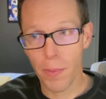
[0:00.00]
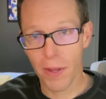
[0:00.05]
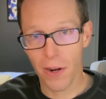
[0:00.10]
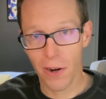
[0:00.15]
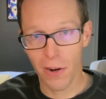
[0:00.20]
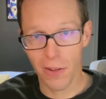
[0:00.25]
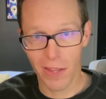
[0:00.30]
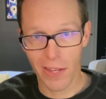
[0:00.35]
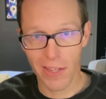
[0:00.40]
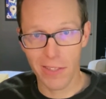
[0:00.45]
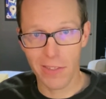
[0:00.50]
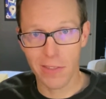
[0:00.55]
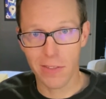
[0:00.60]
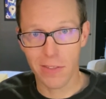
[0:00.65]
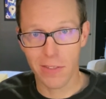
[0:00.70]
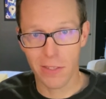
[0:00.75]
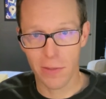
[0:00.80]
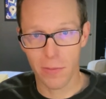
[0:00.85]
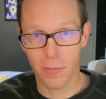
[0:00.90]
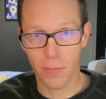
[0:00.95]
our
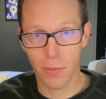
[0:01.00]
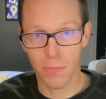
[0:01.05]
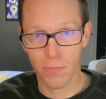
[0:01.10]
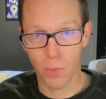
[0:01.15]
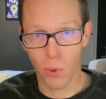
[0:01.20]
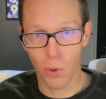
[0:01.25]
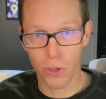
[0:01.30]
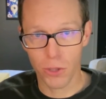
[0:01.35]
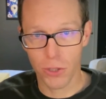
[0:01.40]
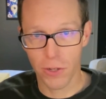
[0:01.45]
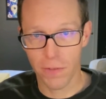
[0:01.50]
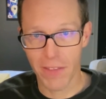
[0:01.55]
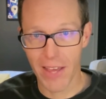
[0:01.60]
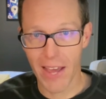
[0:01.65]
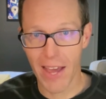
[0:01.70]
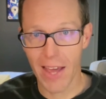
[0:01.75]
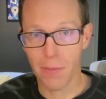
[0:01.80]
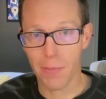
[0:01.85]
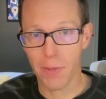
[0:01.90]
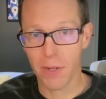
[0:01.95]
licensing portion of the
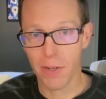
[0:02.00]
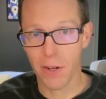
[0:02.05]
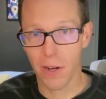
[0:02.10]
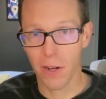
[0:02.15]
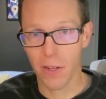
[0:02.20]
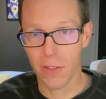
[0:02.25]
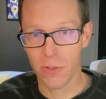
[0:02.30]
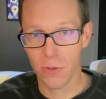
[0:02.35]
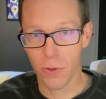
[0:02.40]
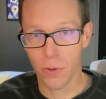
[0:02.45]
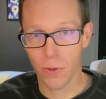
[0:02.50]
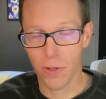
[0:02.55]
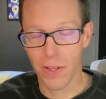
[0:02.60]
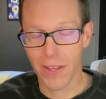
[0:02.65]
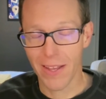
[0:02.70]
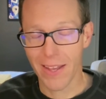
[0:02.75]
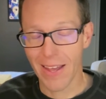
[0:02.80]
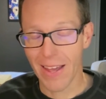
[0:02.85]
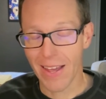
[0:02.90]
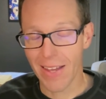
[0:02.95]
admin console
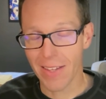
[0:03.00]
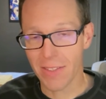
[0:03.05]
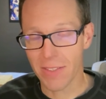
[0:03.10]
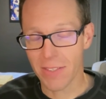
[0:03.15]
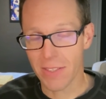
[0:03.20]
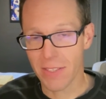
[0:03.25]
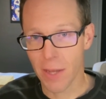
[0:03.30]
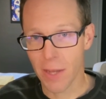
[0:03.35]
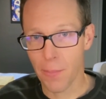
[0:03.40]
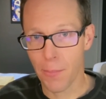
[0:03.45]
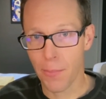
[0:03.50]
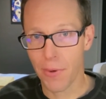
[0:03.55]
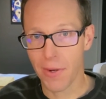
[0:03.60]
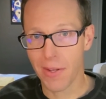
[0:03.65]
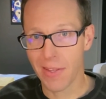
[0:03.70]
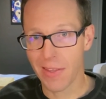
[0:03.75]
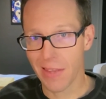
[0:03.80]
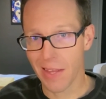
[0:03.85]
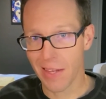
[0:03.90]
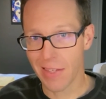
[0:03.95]
as
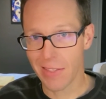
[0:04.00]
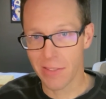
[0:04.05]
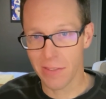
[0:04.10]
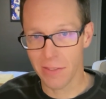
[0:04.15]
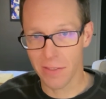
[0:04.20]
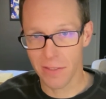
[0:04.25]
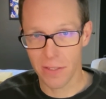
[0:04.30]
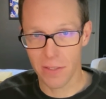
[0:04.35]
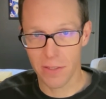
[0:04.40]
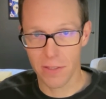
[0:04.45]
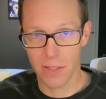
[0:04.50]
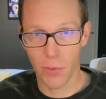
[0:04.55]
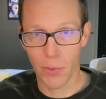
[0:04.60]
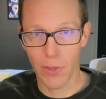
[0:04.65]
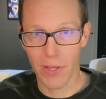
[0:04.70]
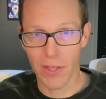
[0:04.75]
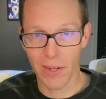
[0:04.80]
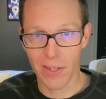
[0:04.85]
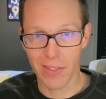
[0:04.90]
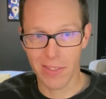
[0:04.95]
separate licenses that we
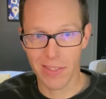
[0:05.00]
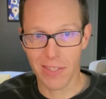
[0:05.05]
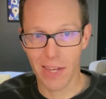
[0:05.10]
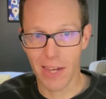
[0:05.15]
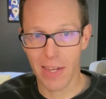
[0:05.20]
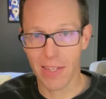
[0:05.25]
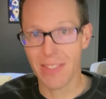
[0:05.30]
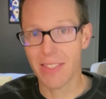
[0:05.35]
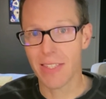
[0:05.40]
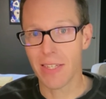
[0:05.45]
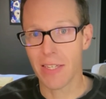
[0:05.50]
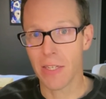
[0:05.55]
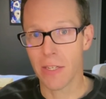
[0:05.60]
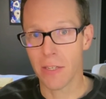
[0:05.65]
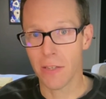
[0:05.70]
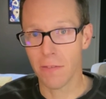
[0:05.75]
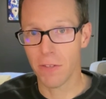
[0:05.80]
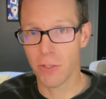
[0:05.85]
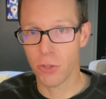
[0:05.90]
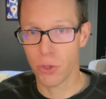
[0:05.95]
can assign to
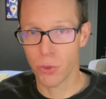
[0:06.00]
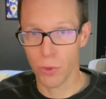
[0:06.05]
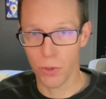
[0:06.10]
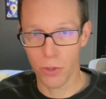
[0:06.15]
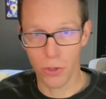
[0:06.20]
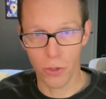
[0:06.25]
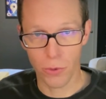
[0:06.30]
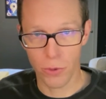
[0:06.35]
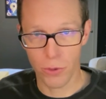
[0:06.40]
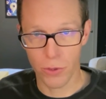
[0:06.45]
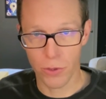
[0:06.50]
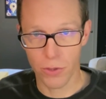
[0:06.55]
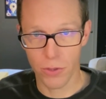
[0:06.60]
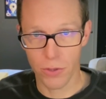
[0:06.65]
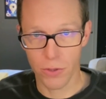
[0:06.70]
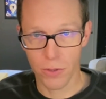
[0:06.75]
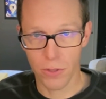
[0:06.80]
individual users.